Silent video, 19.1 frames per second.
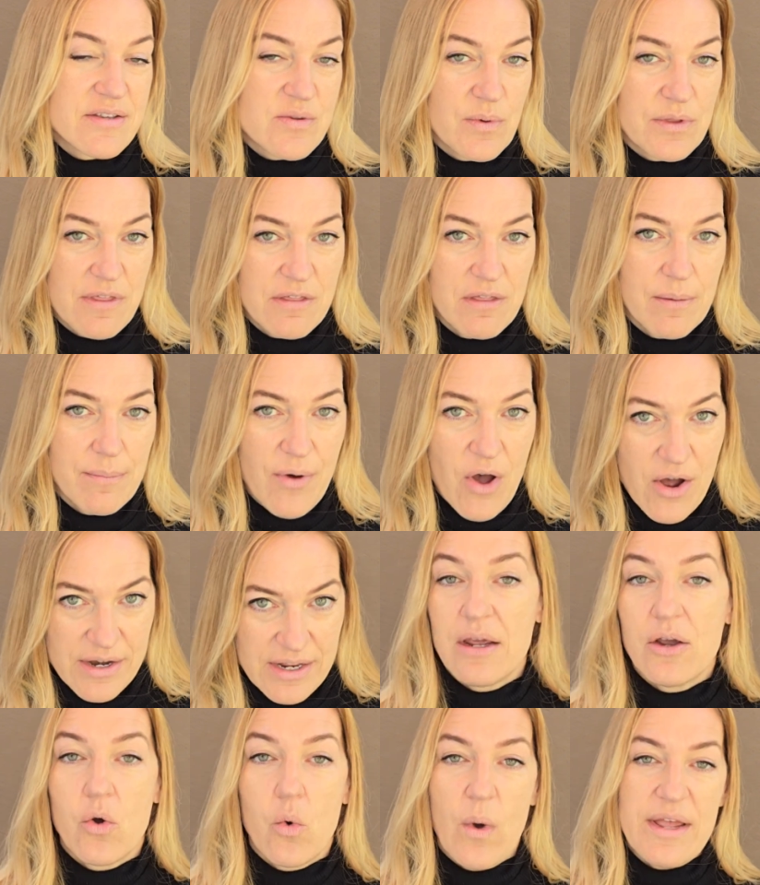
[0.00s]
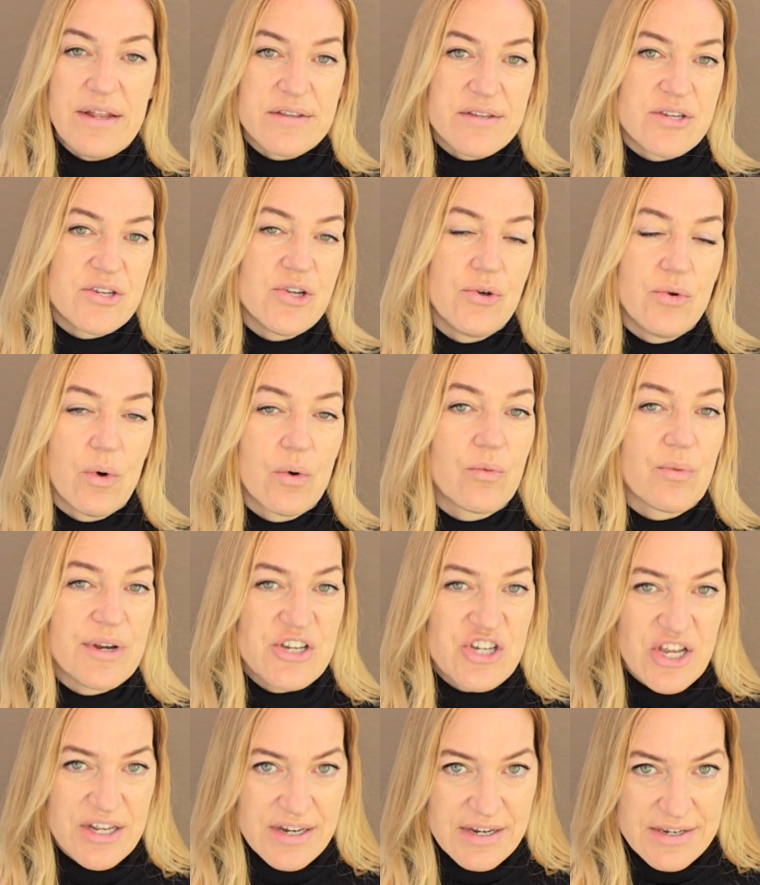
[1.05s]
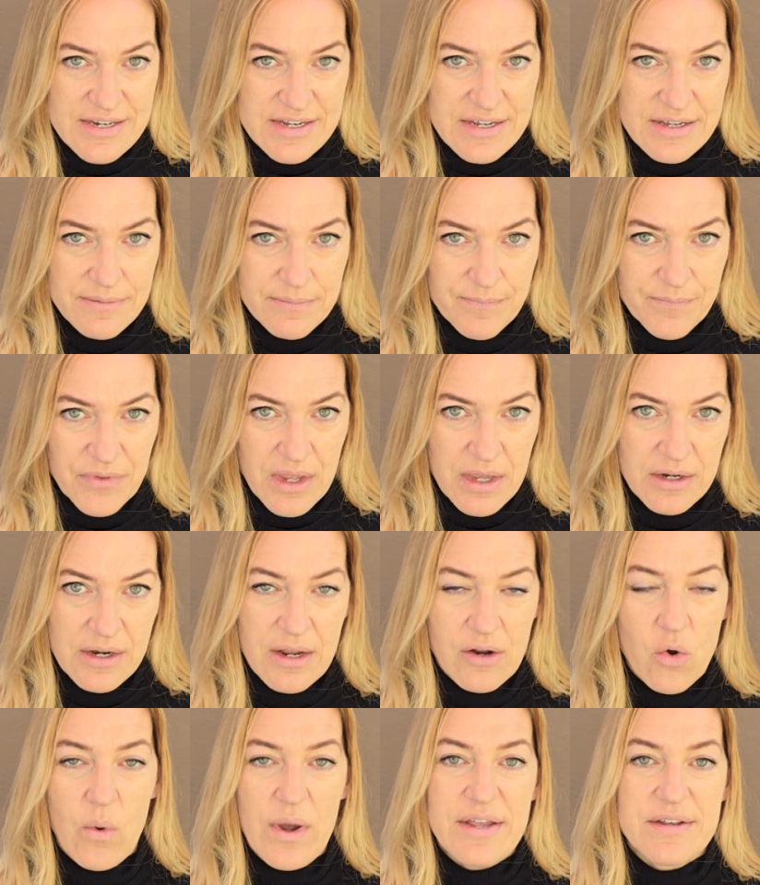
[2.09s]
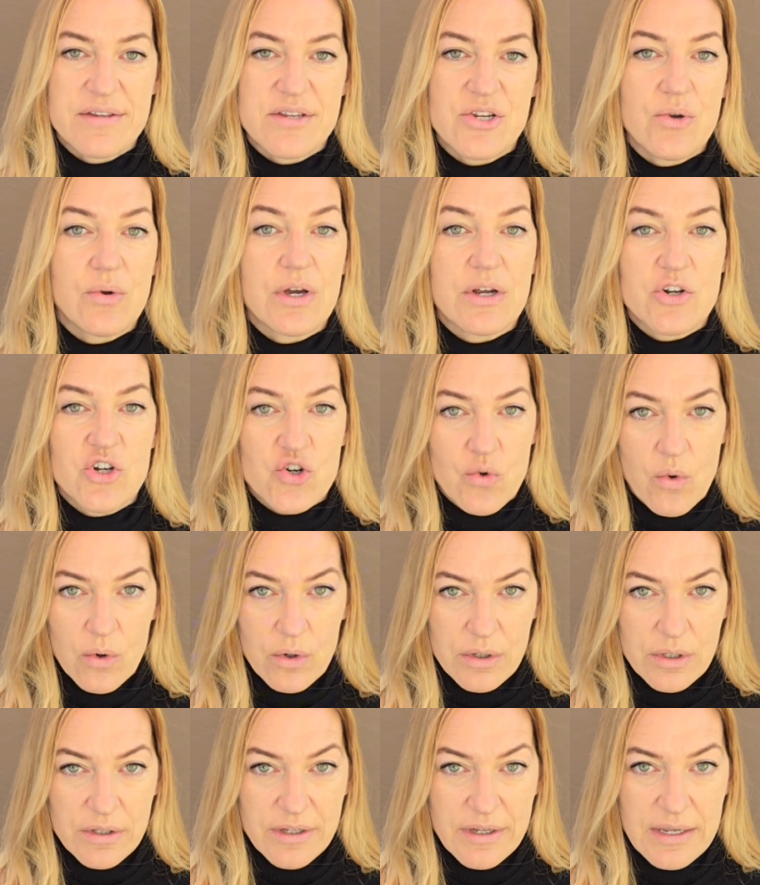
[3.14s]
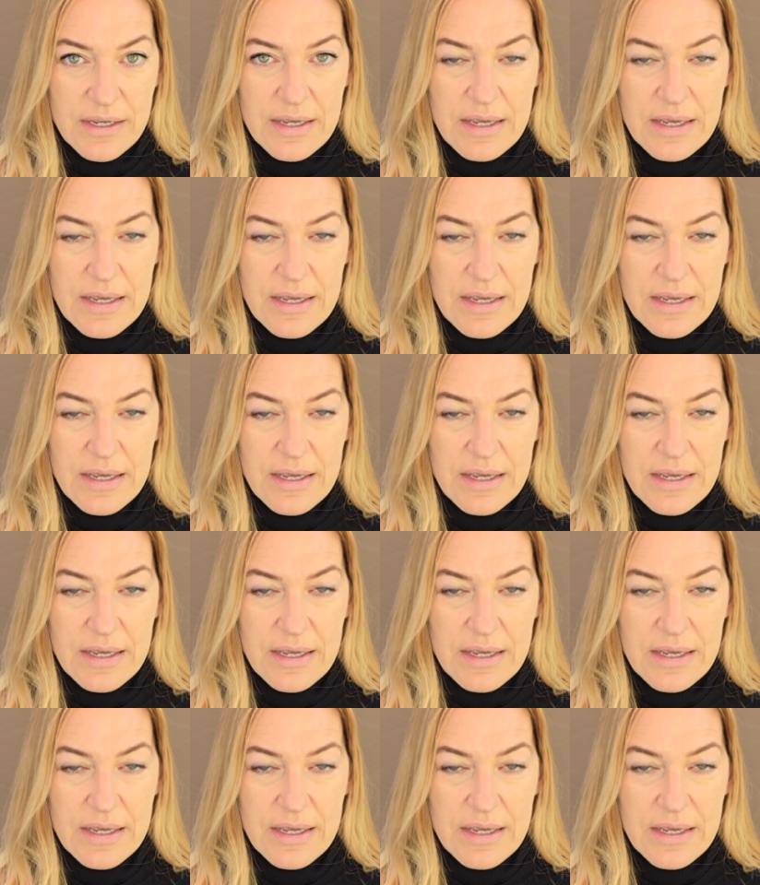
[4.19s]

within the body. It equates to rigidity, it equates to control,